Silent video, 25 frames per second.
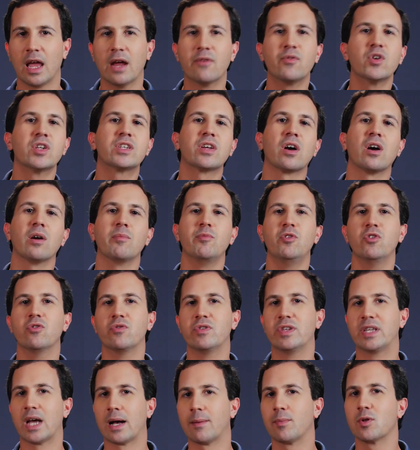Every time you
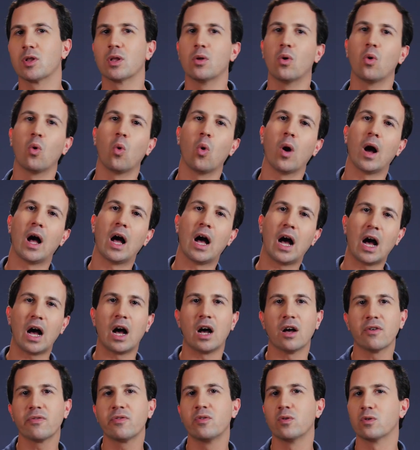double or
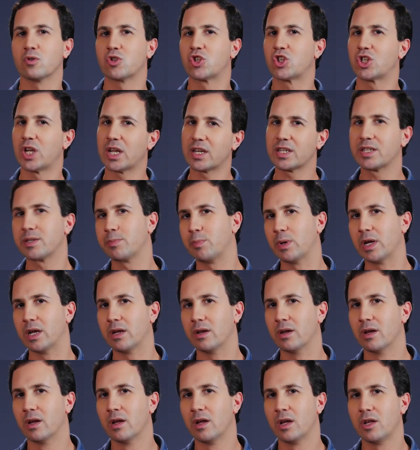half your shutter speed,
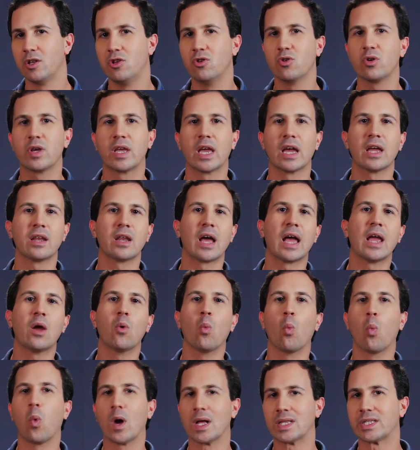you get a
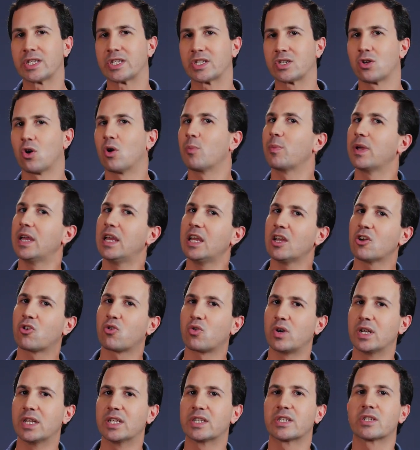one stop
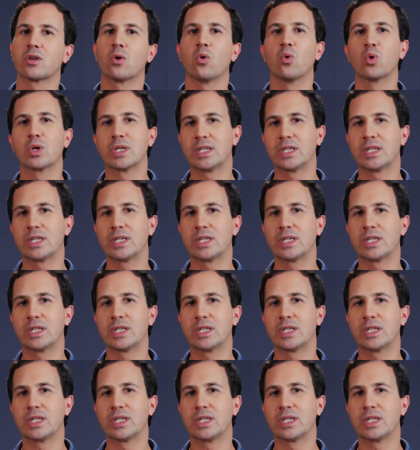increase or